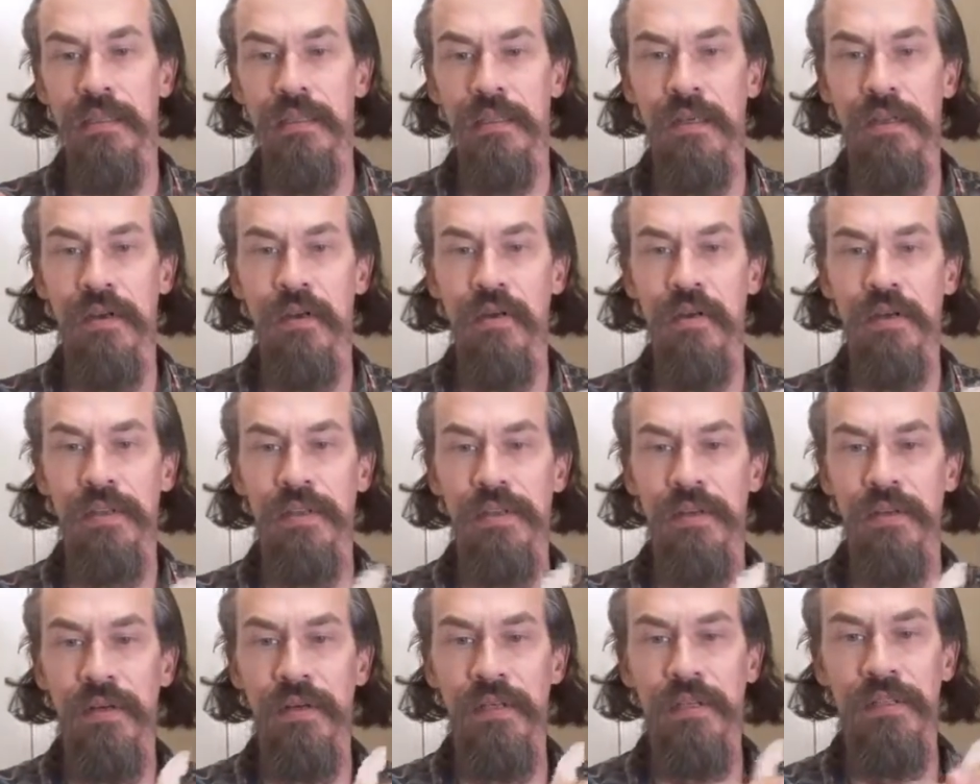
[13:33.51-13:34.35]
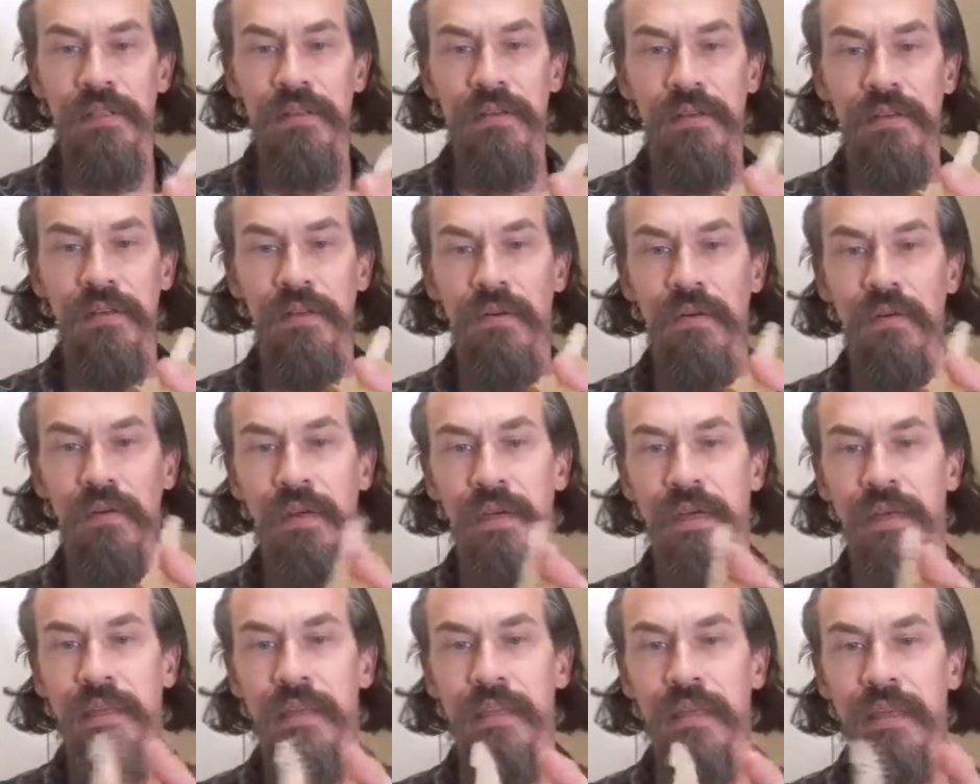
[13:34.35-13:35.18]
quartz crystal
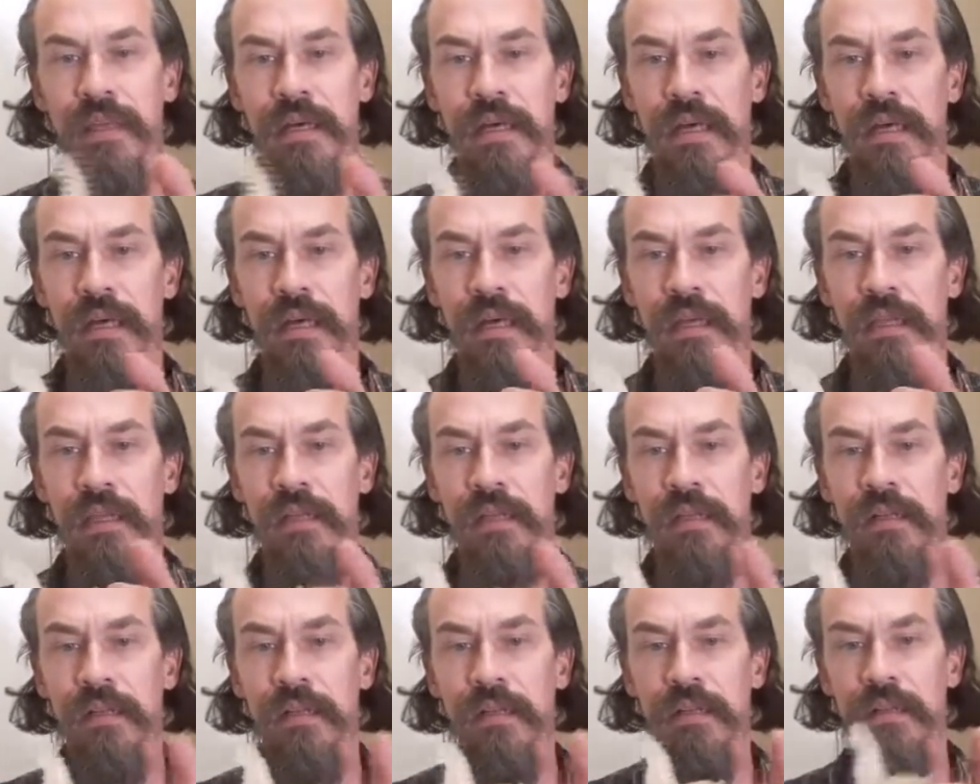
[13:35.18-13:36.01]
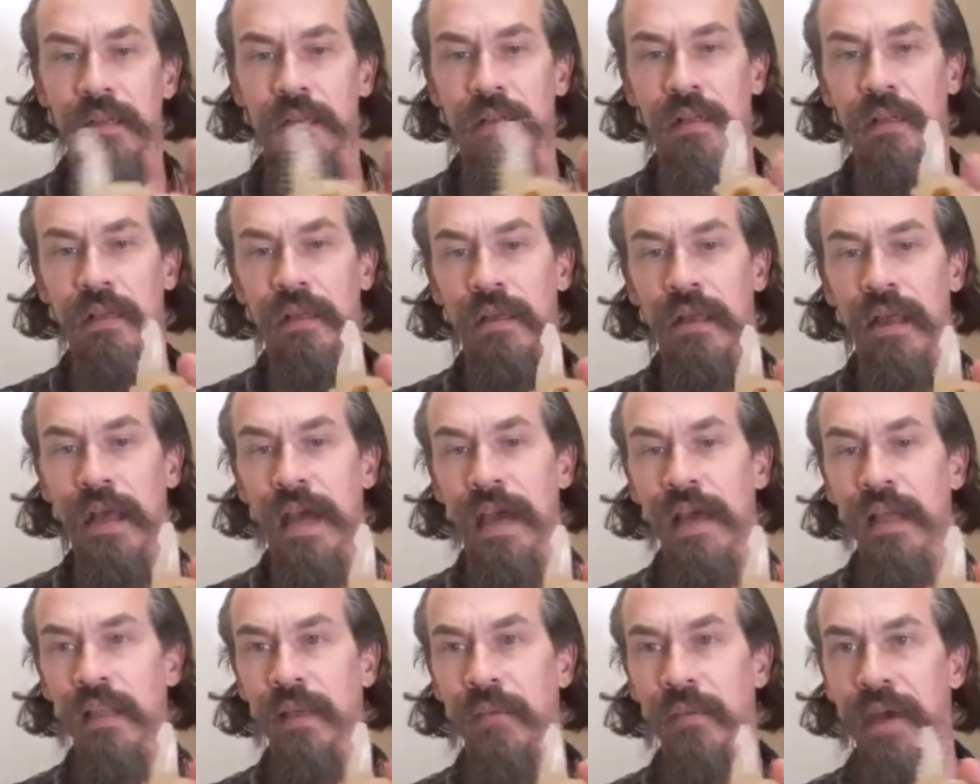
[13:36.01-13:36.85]
with a little
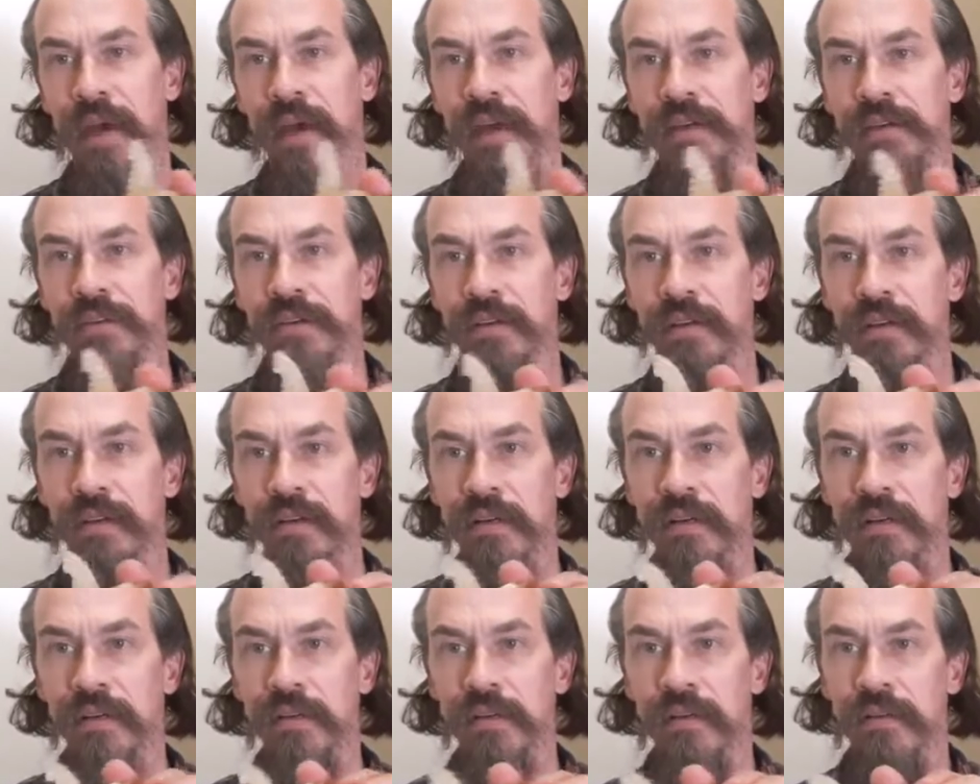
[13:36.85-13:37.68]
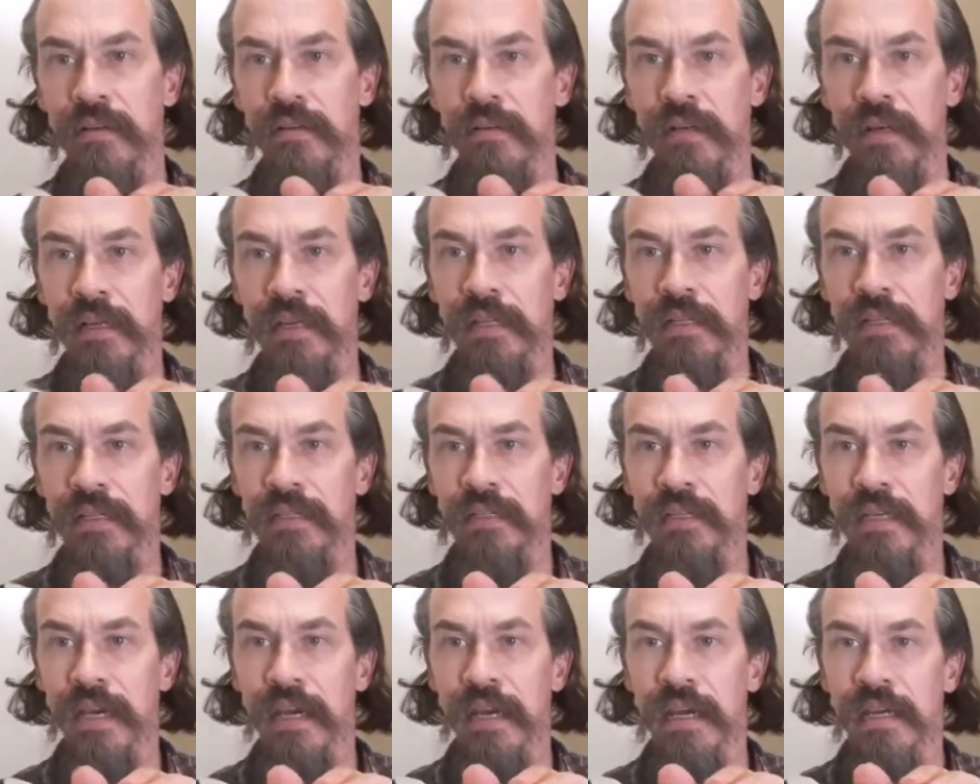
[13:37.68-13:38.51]
alabaster right on the
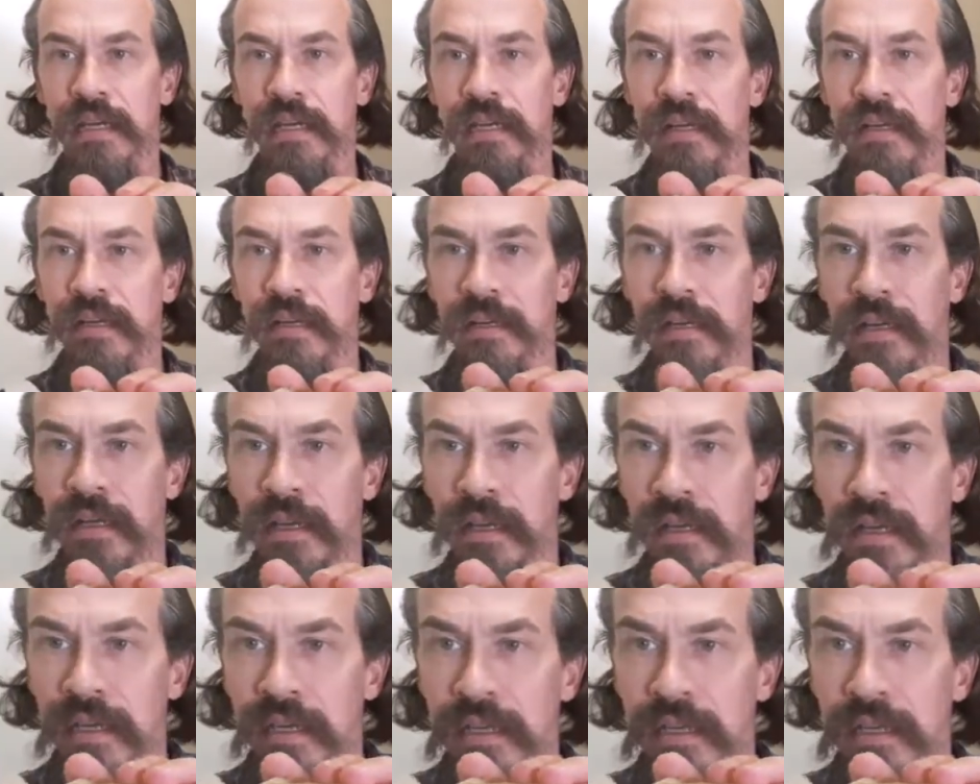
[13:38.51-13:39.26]
side here.